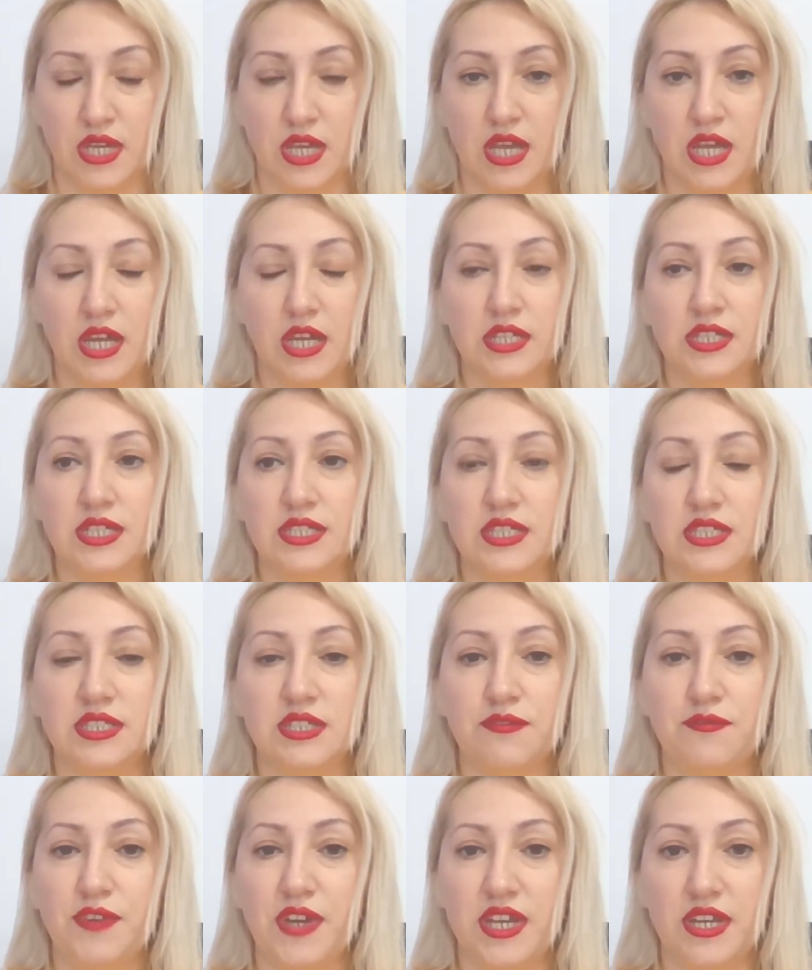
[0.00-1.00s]
This is a
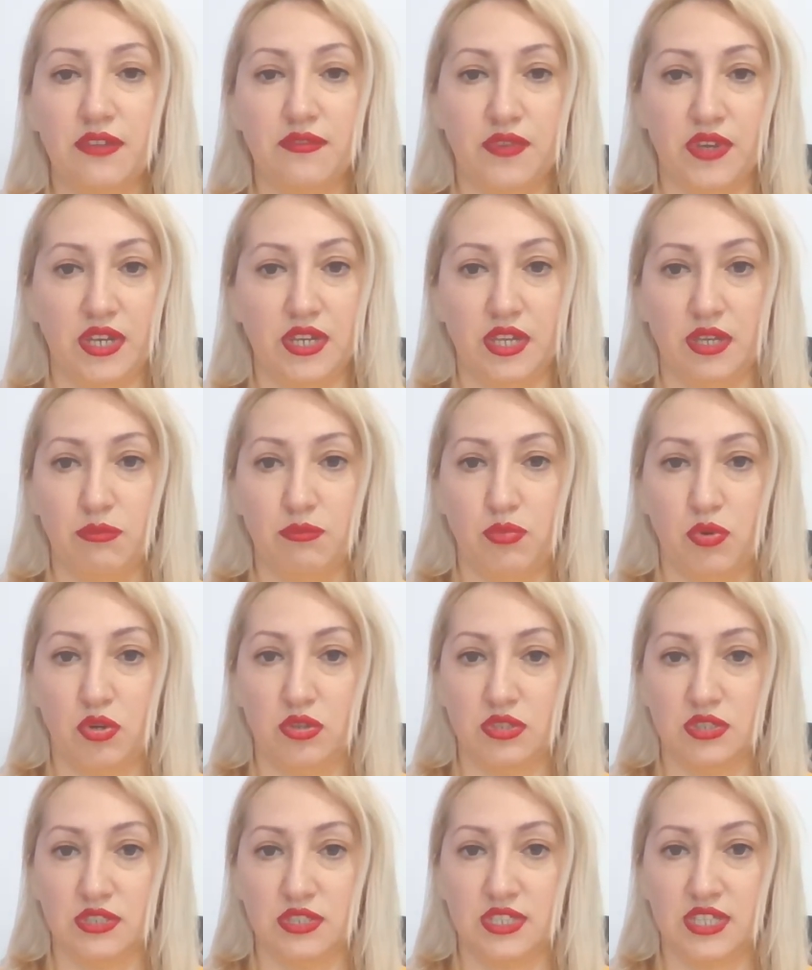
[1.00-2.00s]
very
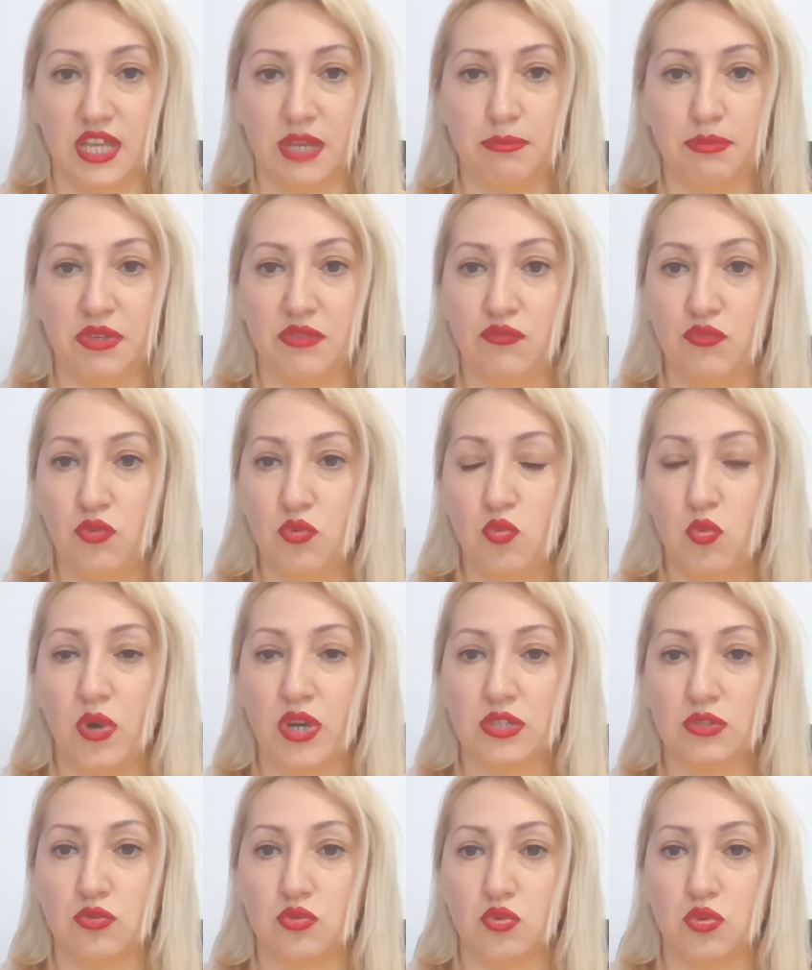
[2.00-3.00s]
important step if you
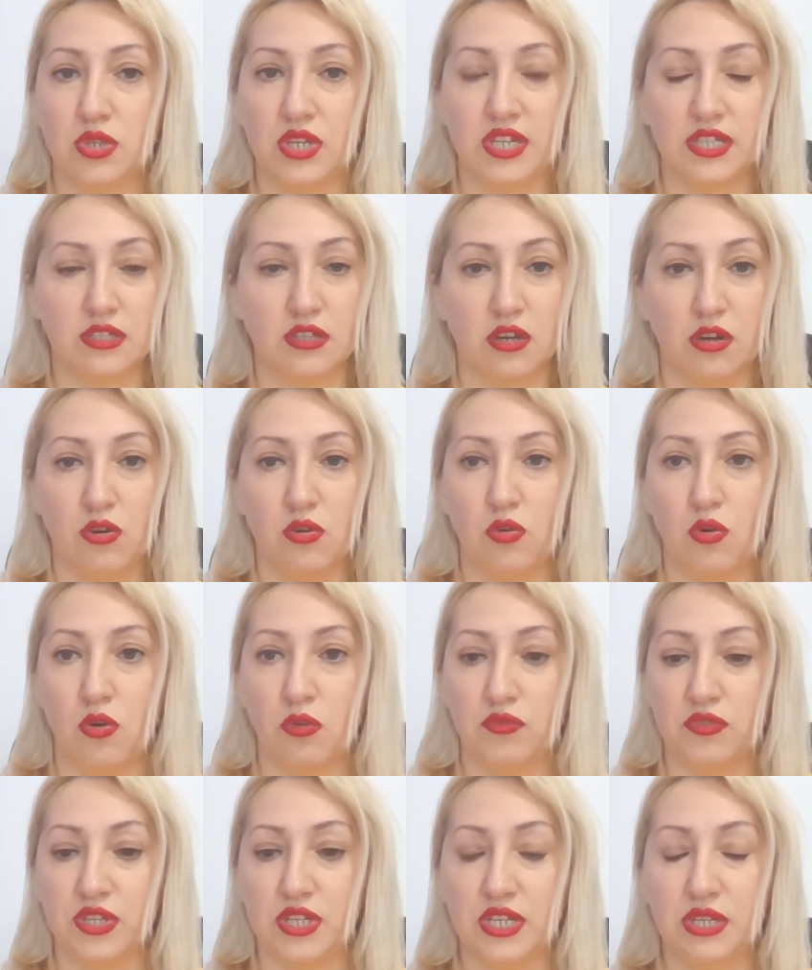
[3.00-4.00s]
want to let go
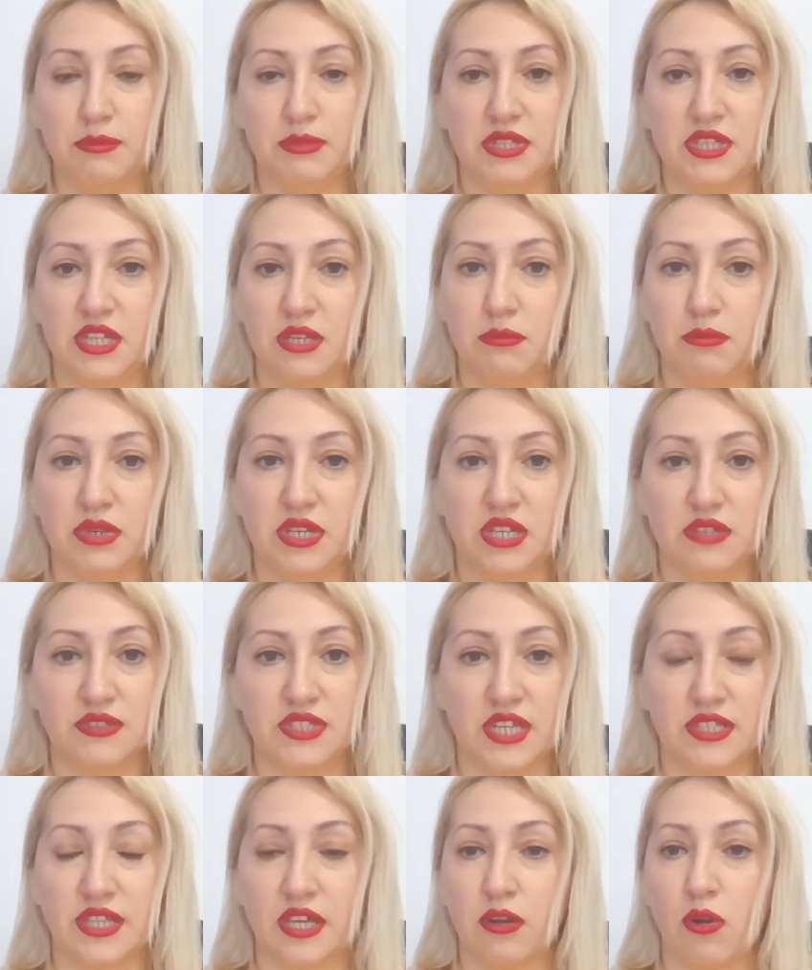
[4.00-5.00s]
of the limiting beliefs
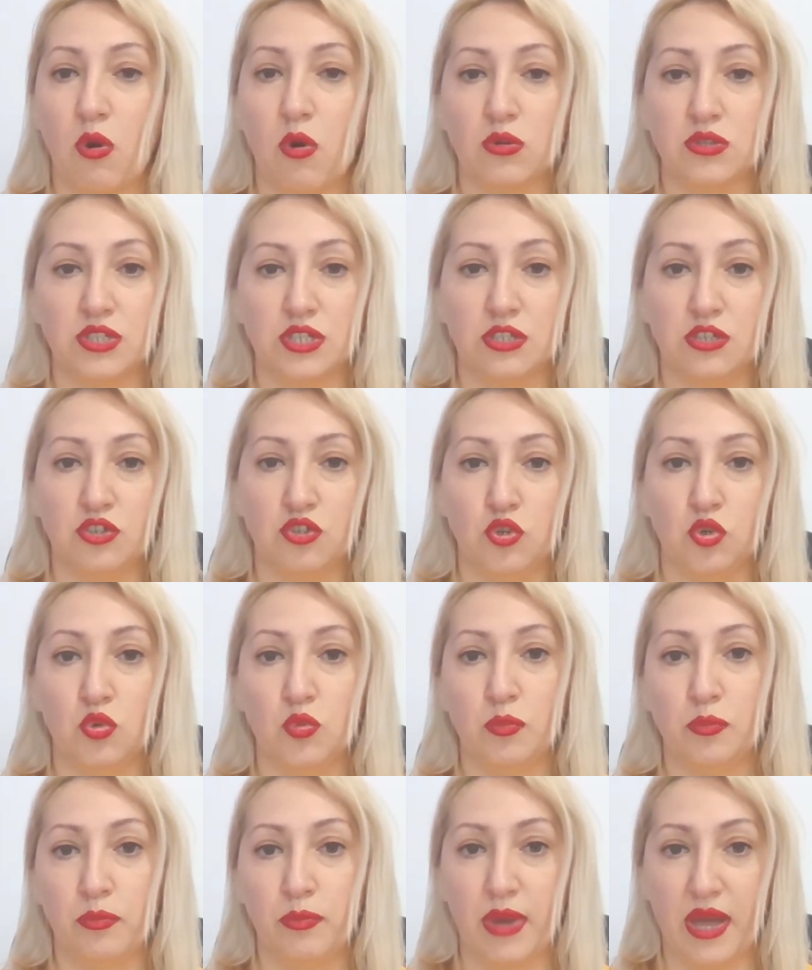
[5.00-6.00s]
that are holding you
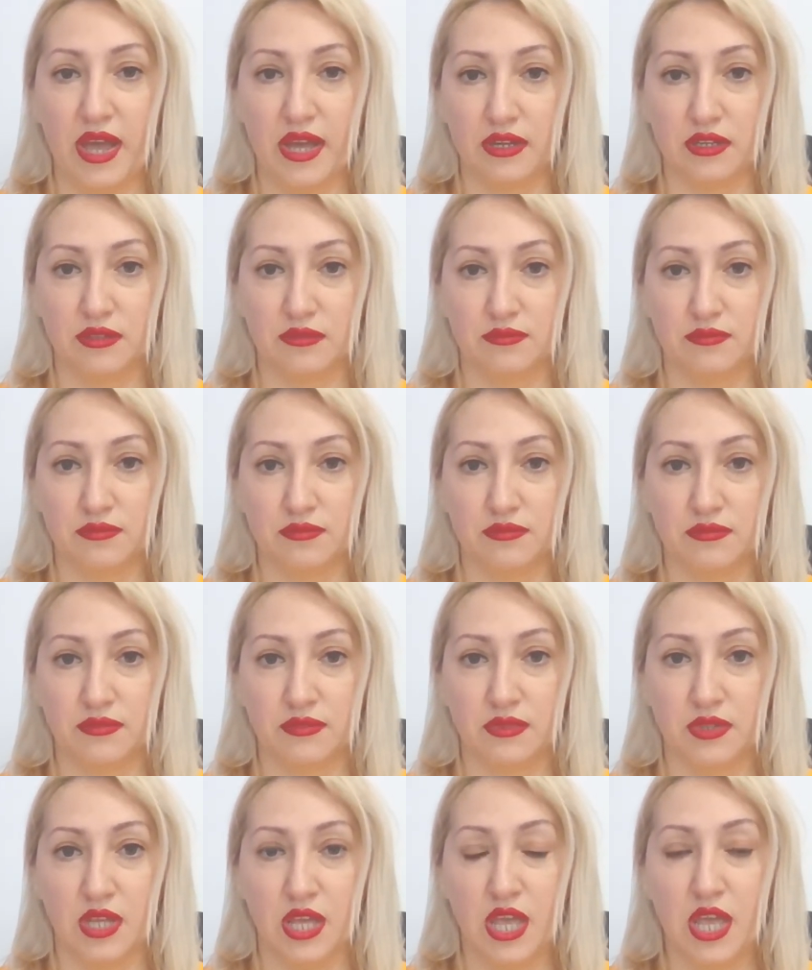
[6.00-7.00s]
back.
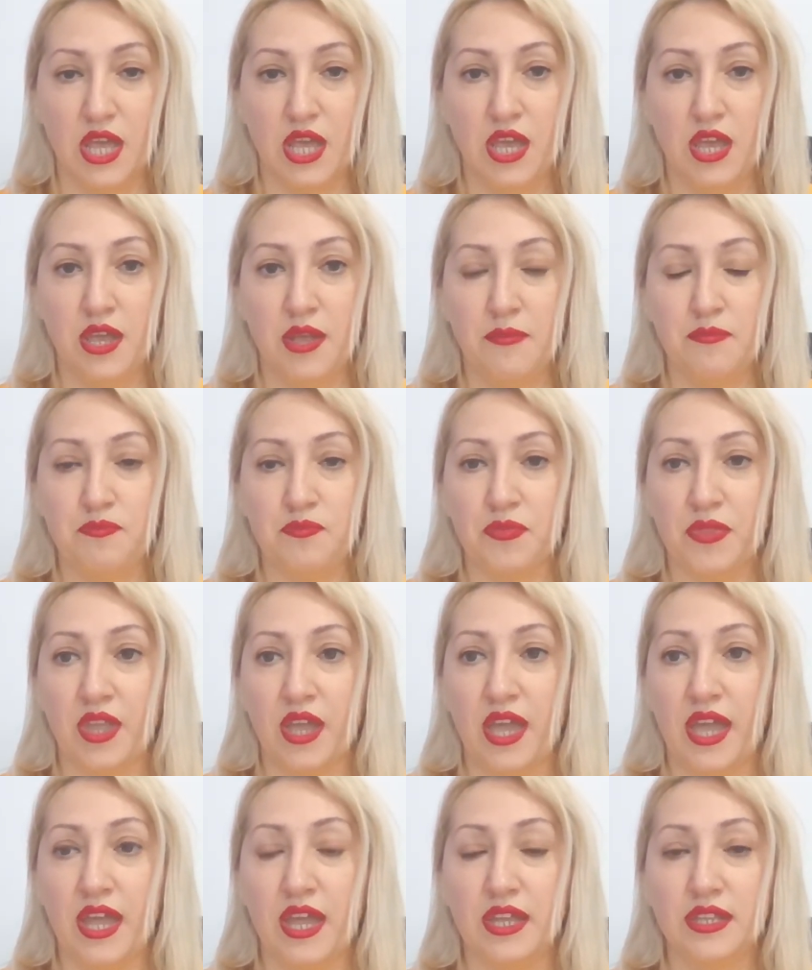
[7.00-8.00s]

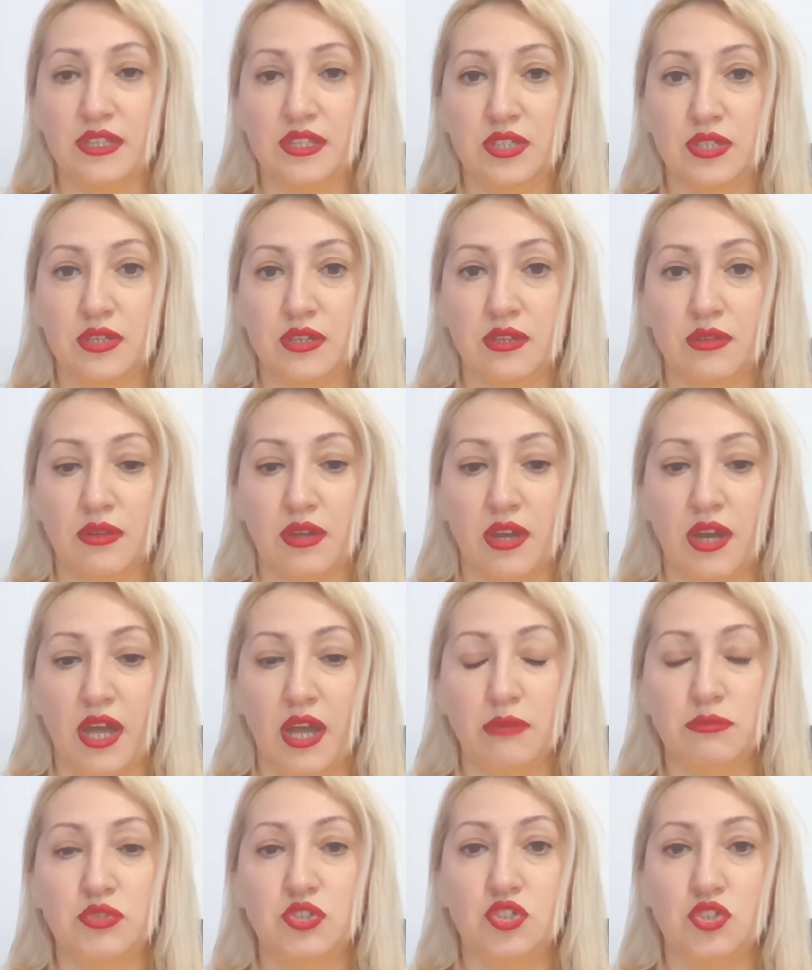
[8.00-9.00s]
And
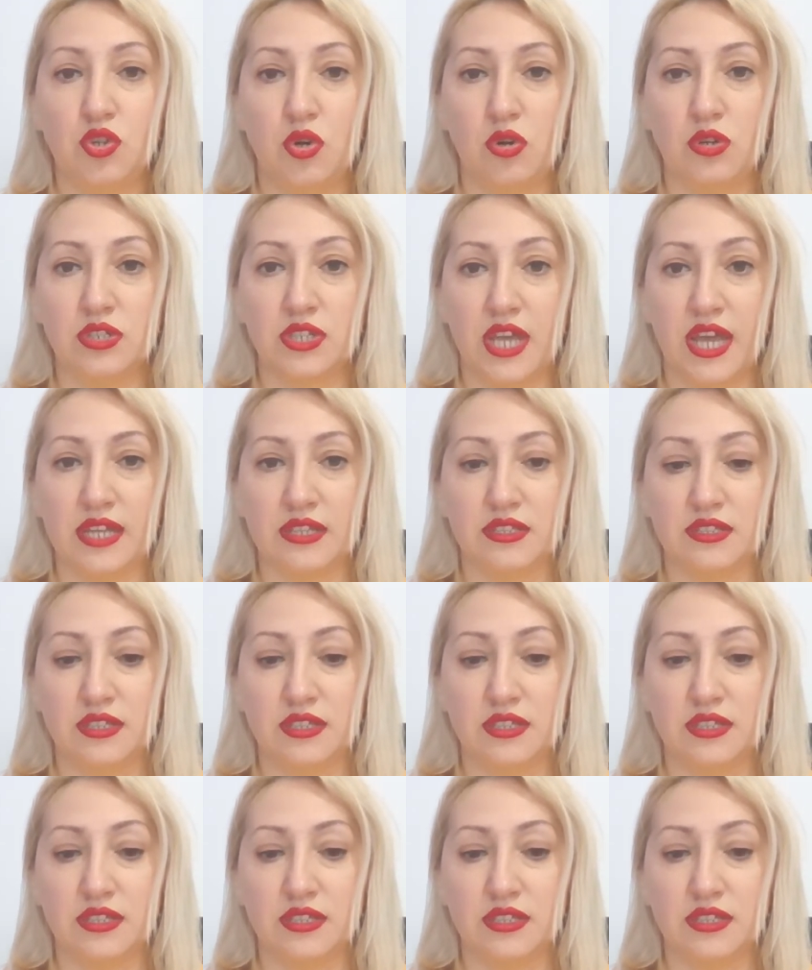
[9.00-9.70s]
I'm sure that